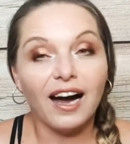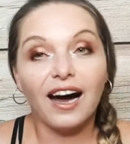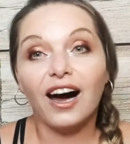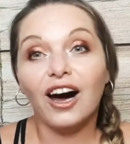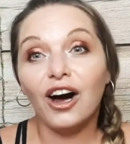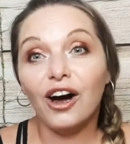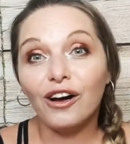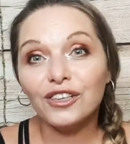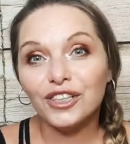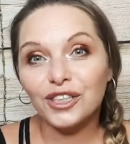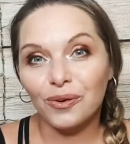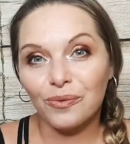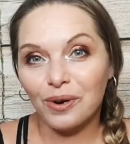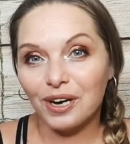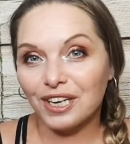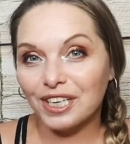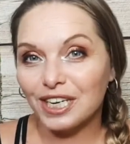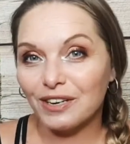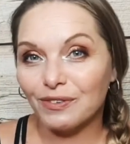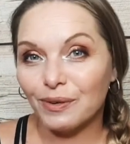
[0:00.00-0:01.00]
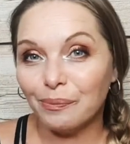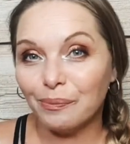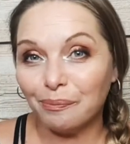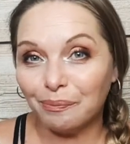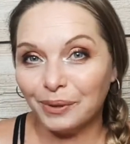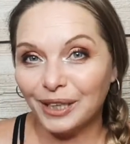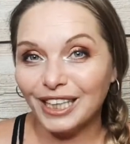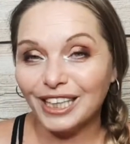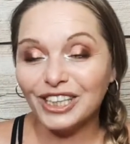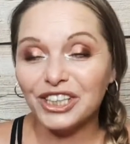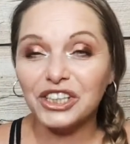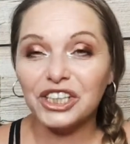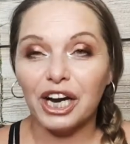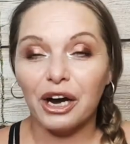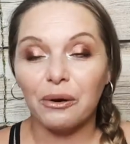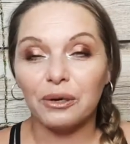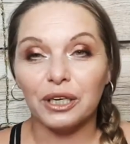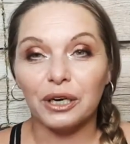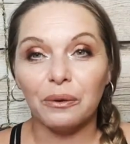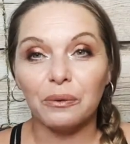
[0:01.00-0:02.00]
Also want to give a big
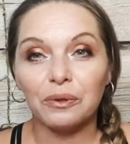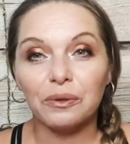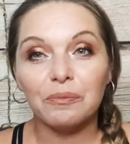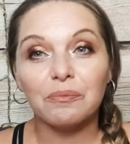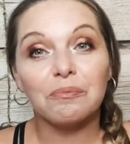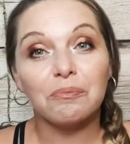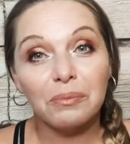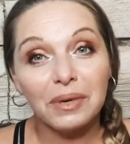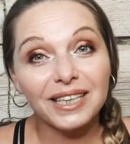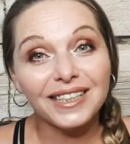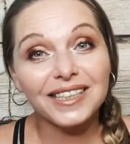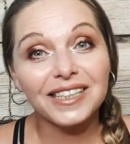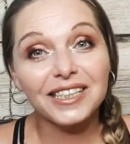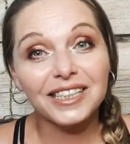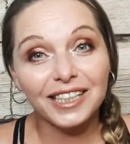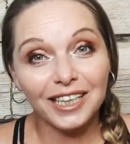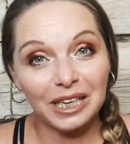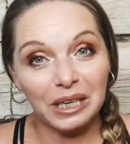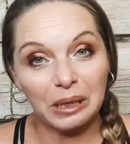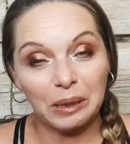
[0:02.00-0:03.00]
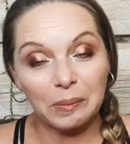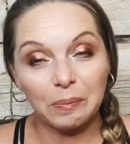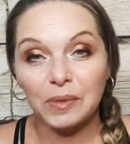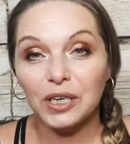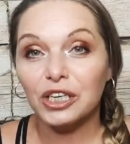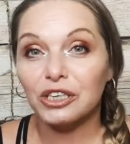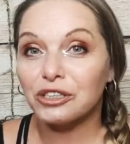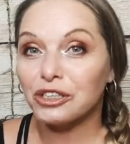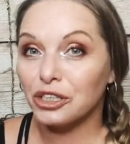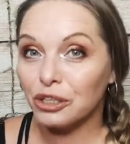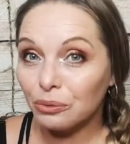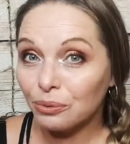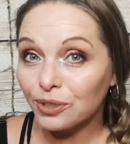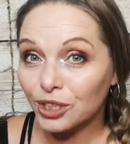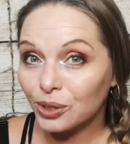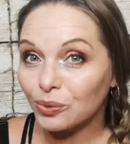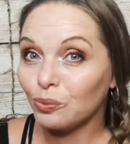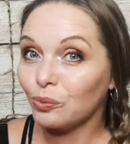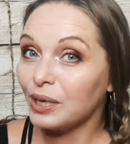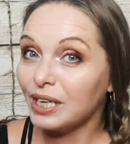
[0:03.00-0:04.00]
shout out, Miss Kim, you
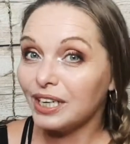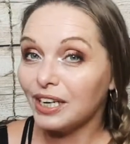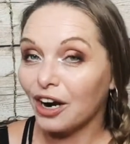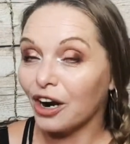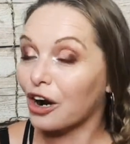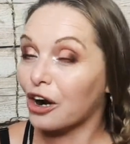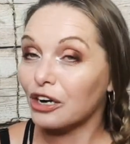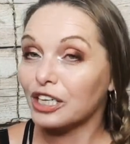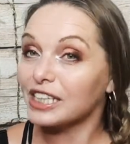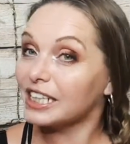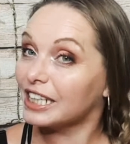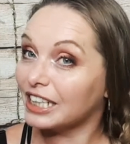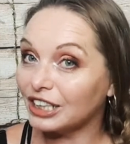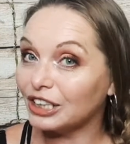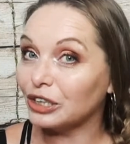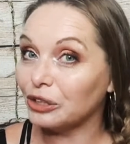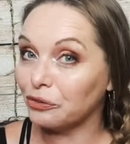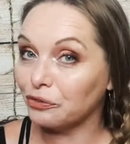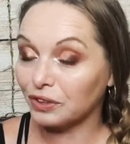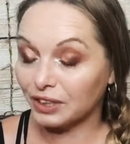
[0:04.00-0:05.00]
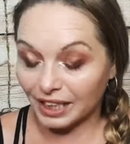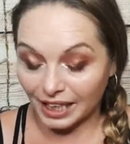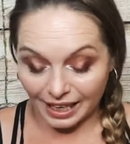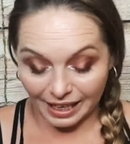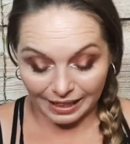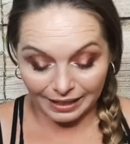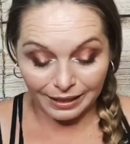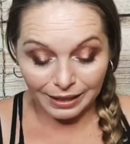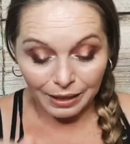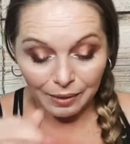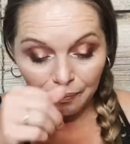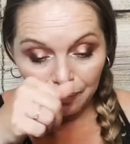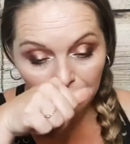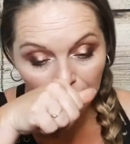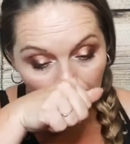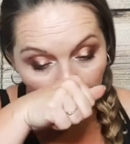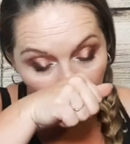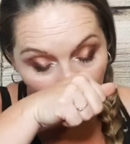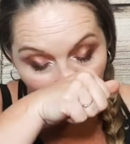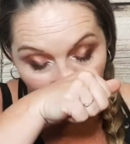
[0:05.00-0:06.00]
sweetheart in Newfoundland.
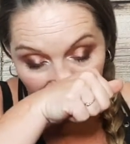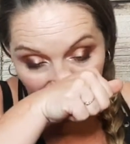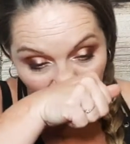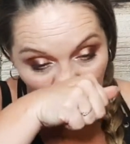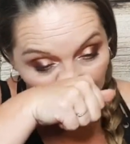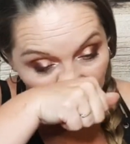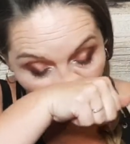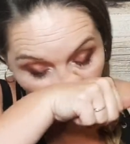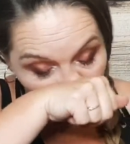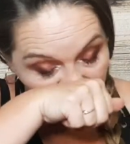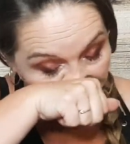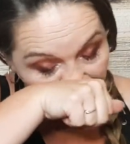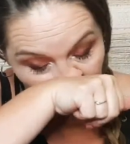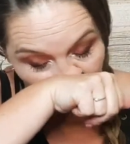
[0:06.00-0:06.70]
So